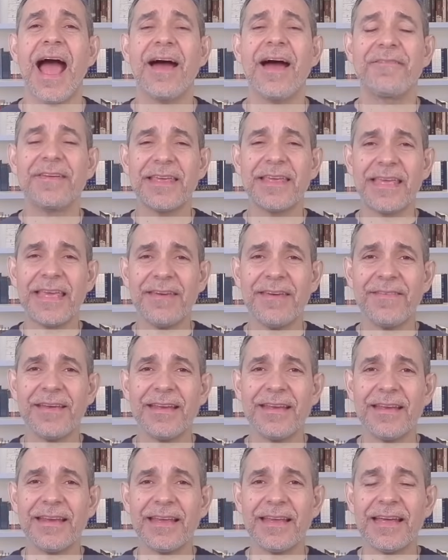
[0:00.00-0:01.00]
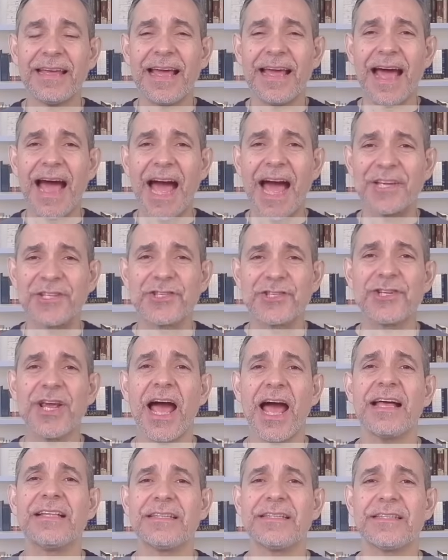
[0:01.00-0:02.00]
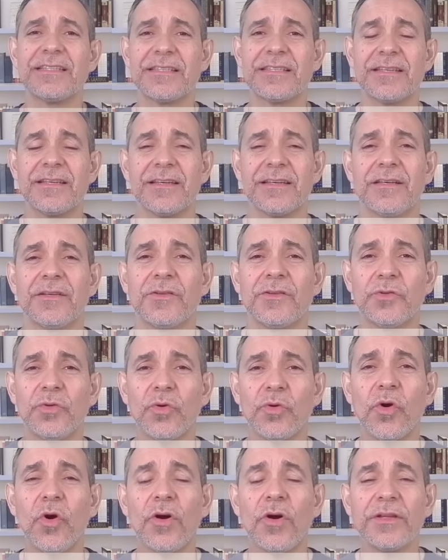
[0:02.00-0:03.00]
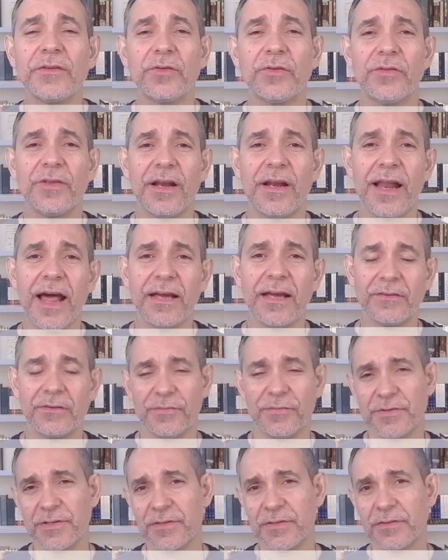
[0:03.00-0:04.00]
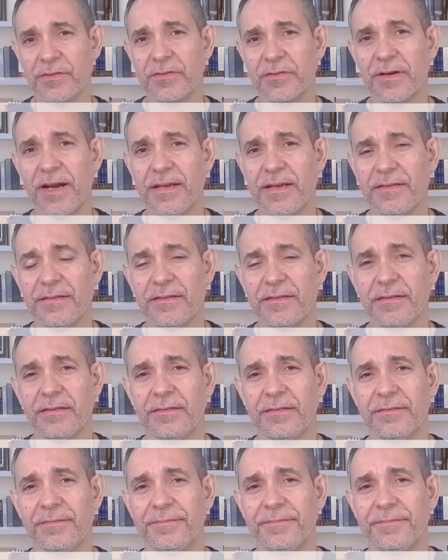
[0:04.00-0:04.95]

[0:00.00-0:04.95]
have given a chance to go into the light of Jesus Christ.